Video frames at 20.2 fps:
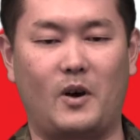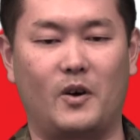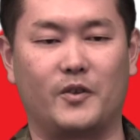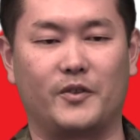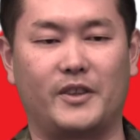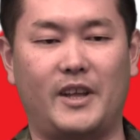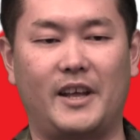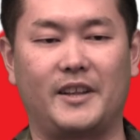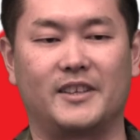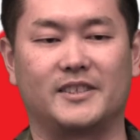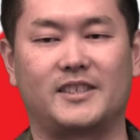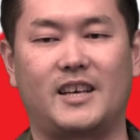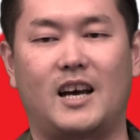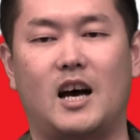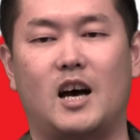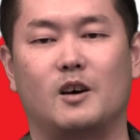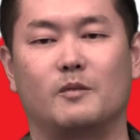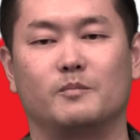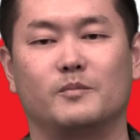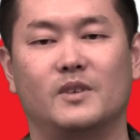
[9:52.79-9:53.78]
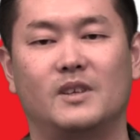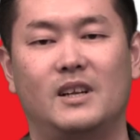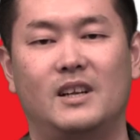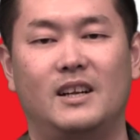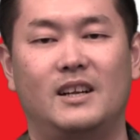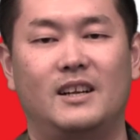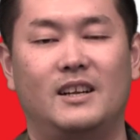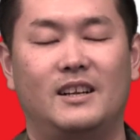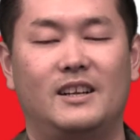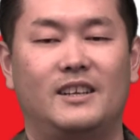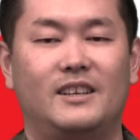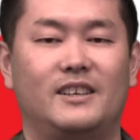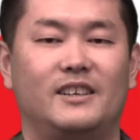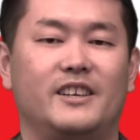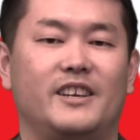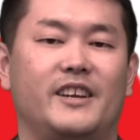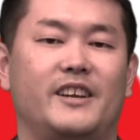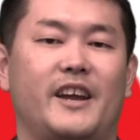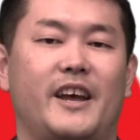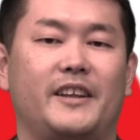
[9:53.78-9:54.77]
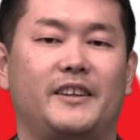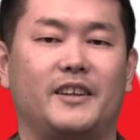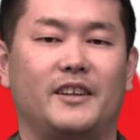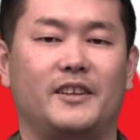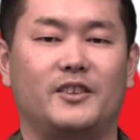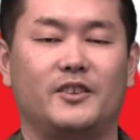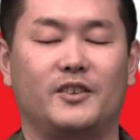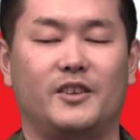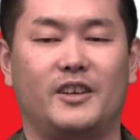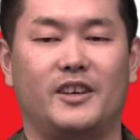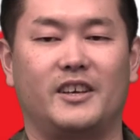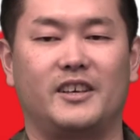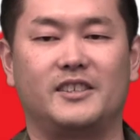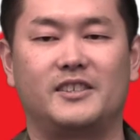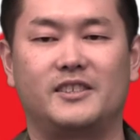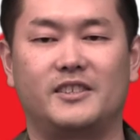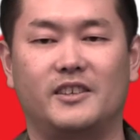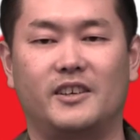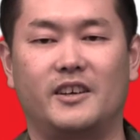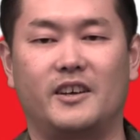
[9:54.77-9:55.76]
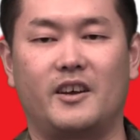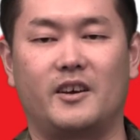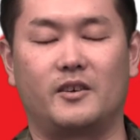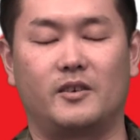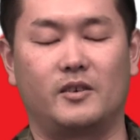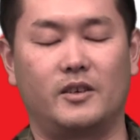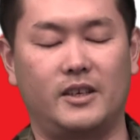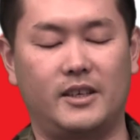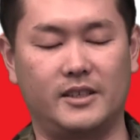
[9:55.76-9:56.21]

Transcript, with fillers: contained some related to the Israel,